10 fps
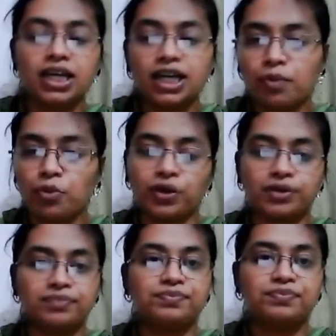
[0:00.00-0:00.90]
Come on.
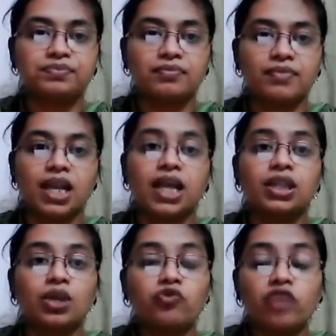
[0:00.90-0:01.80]

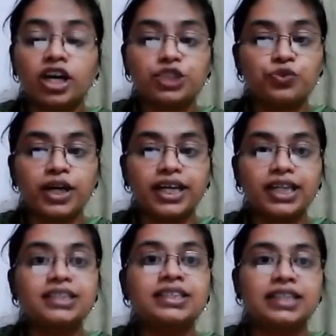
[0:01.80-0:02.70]
The first word
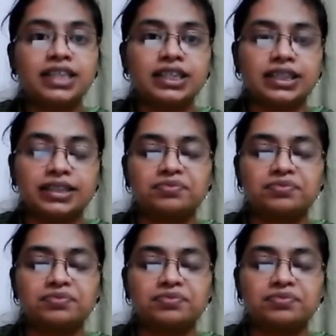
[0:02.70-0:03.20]
is the.